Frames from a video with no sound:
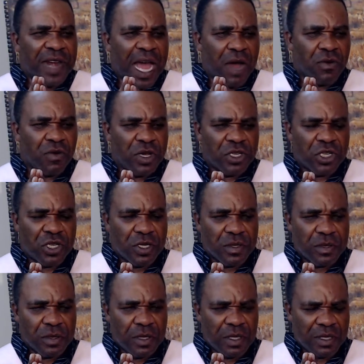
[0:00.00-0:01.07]
language?
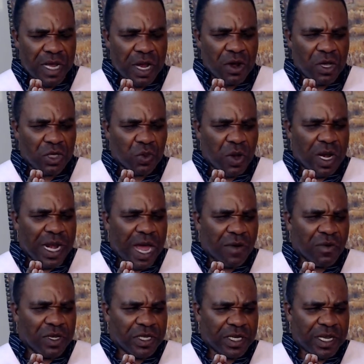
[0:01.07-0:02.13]
Tell us what
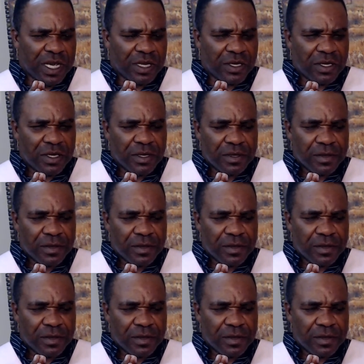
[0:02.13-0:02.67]
language it is.